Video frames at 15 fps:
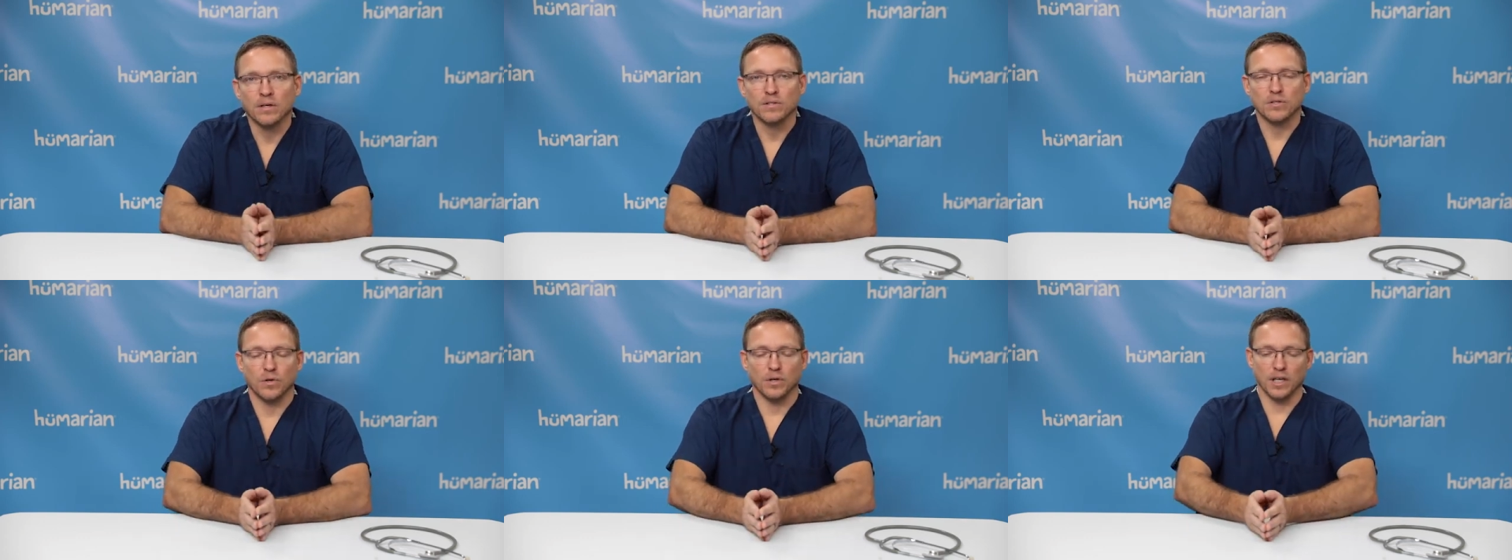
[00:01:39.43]

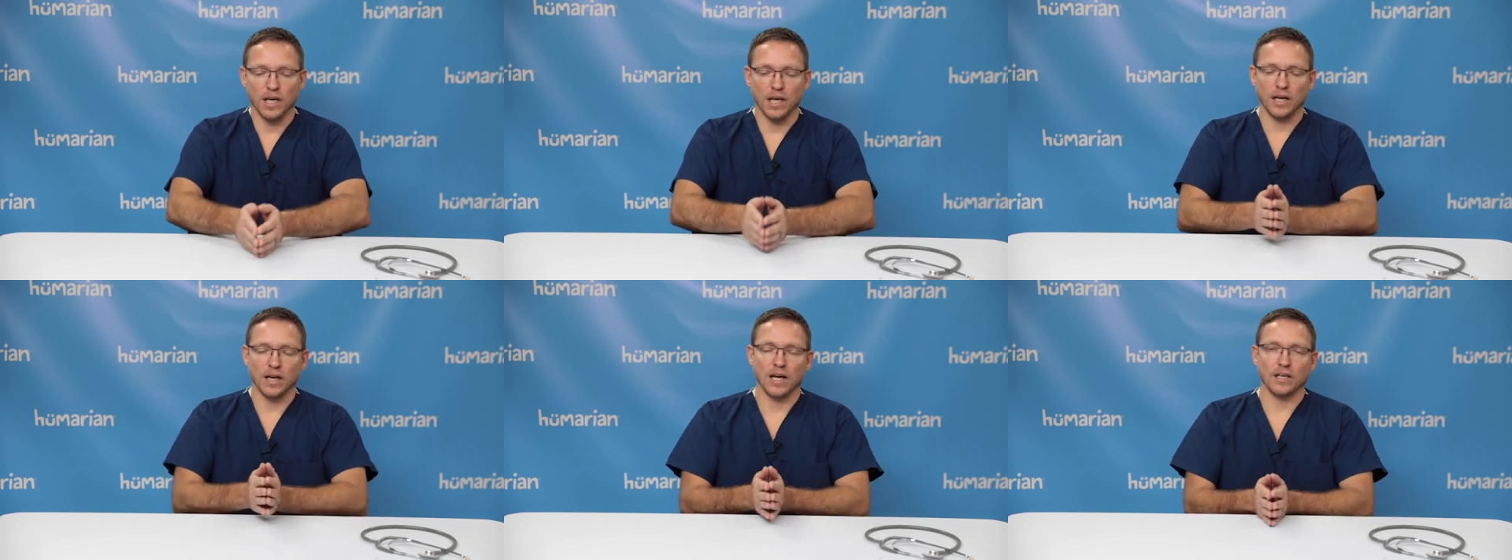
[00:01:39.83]
So
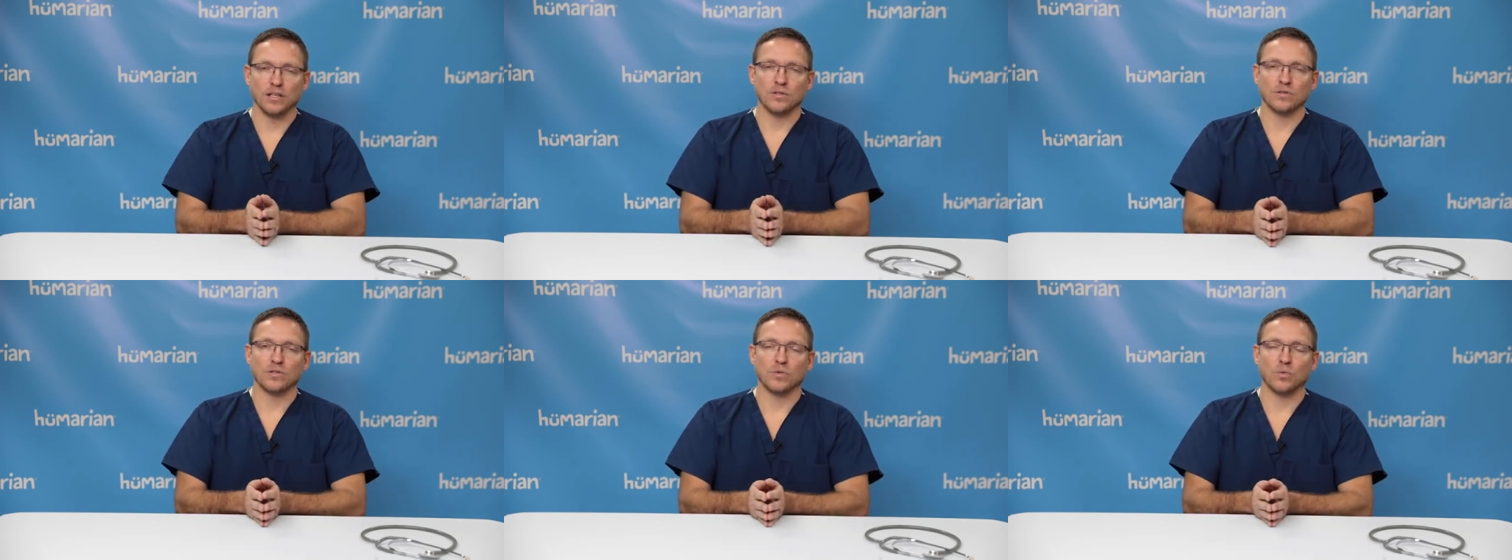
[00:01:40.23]
again, I
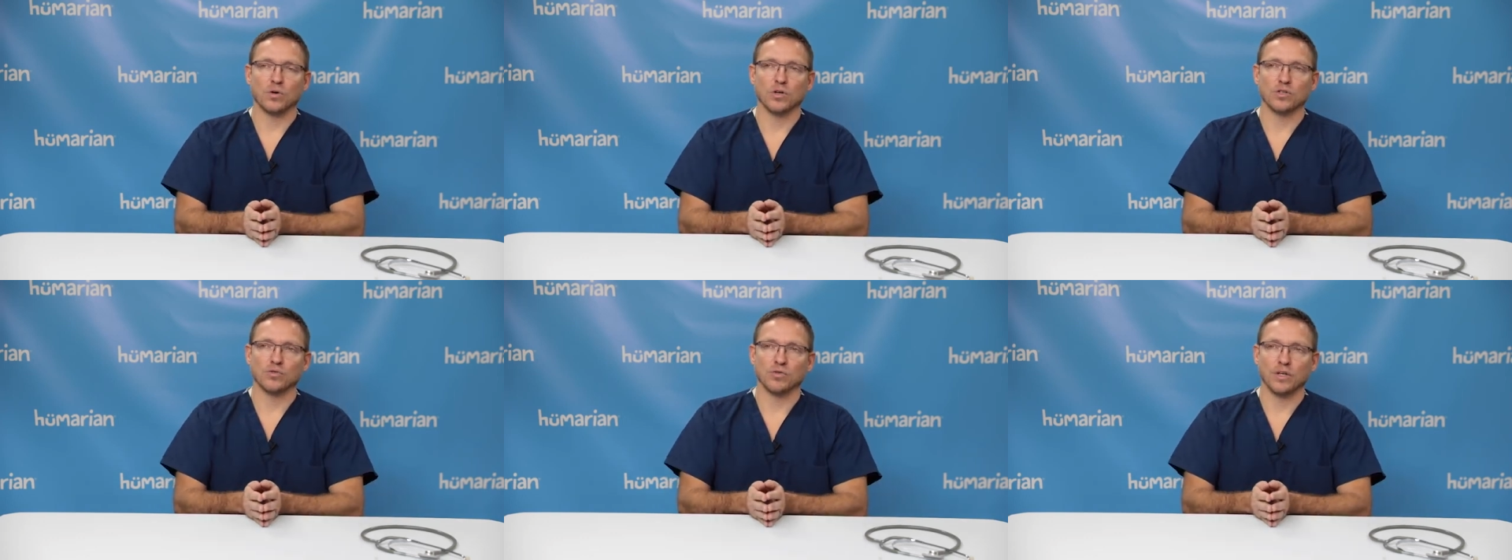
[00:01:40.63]
use the
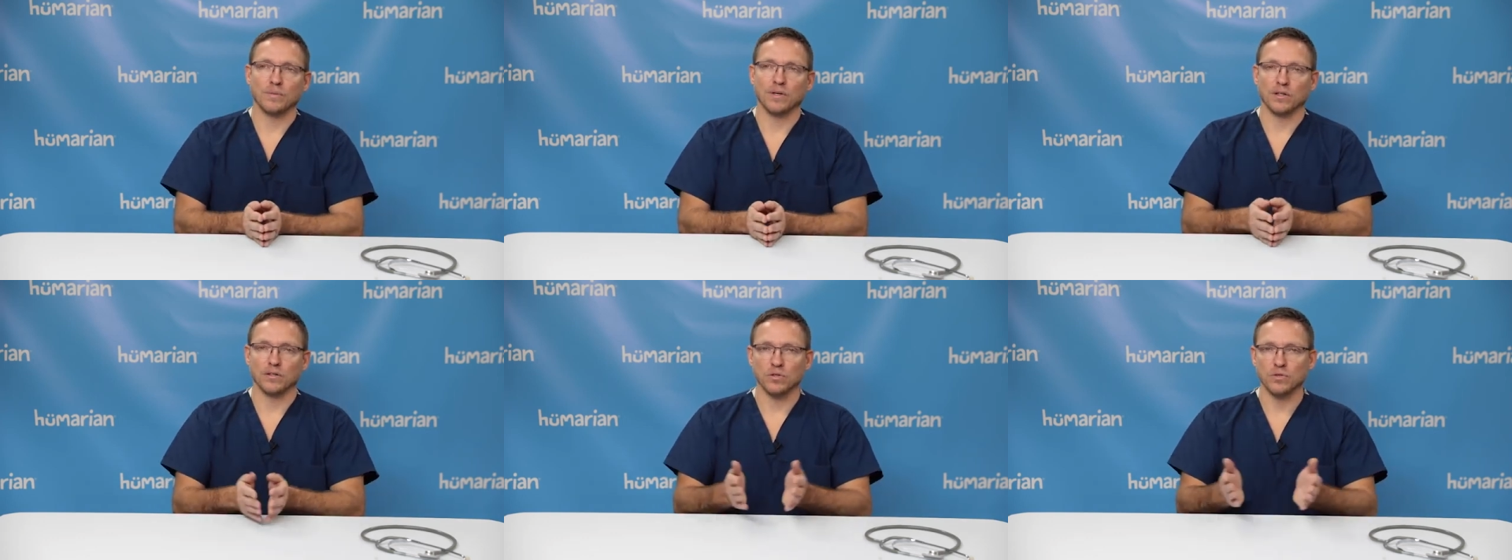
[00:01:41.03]
word
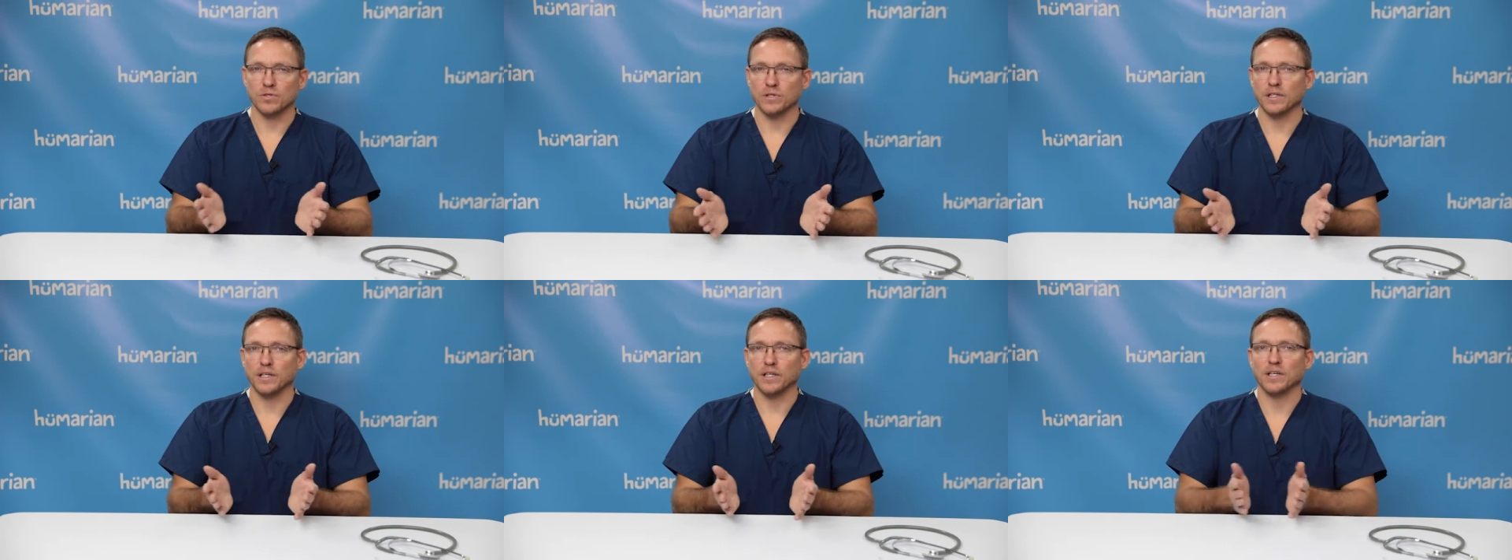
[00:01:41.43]
treatment
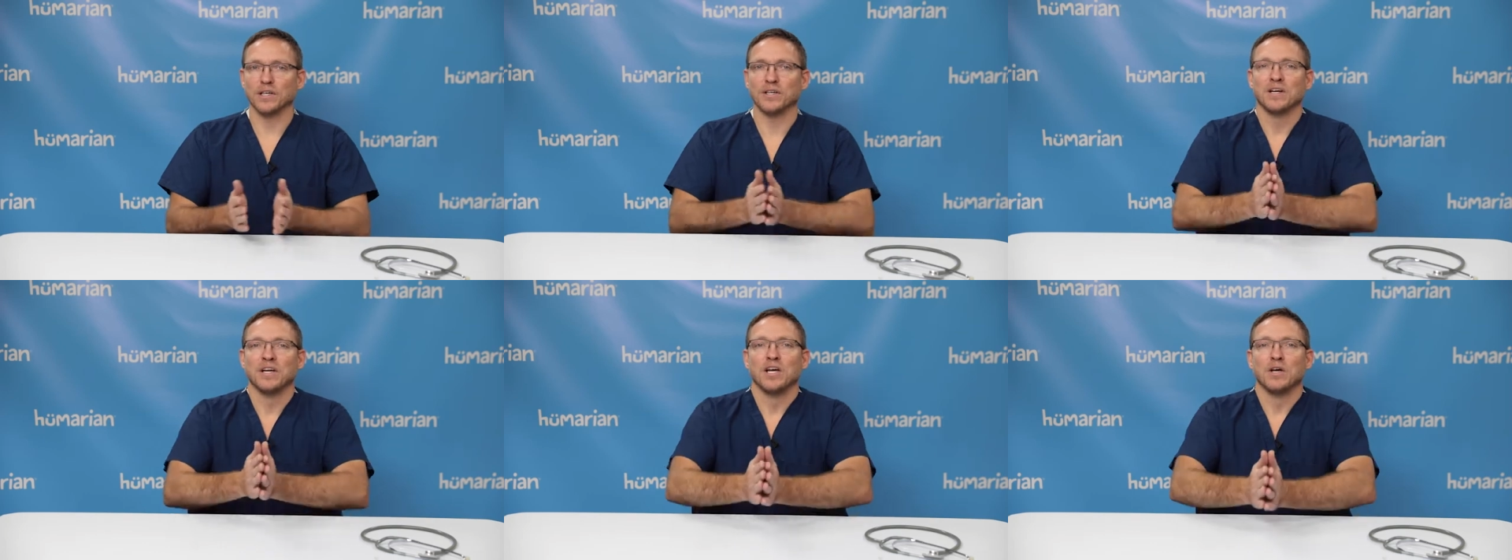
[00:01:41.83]
loosely
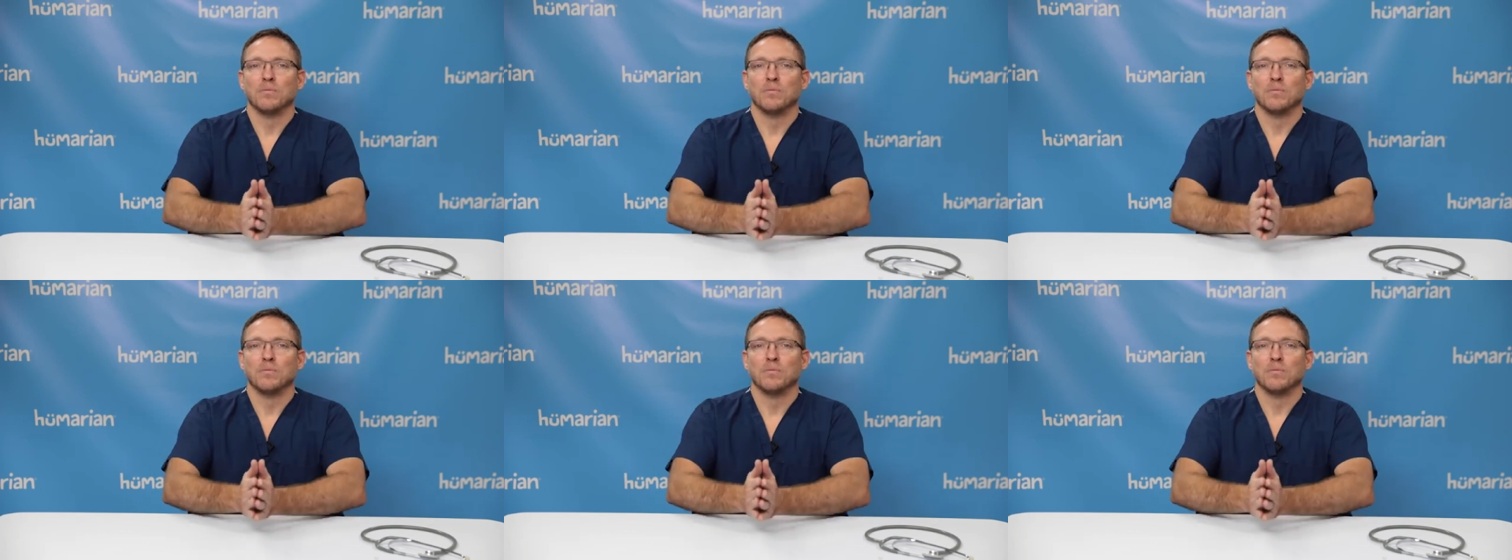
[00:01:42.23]
here,